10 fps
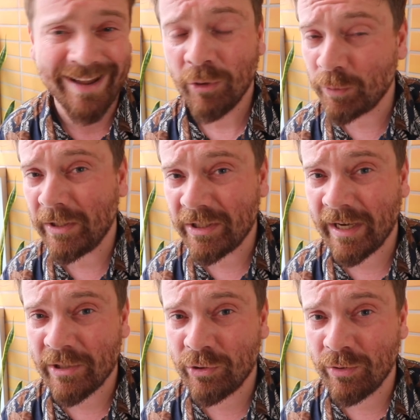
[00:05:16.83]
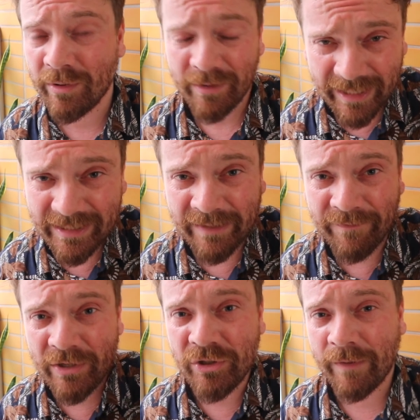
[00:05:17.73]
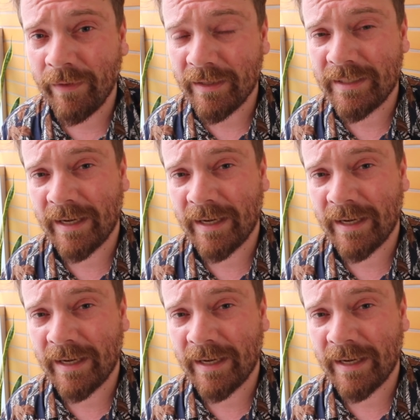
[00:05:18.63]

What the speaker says: I'll speak to you again soon. Let's adventure everything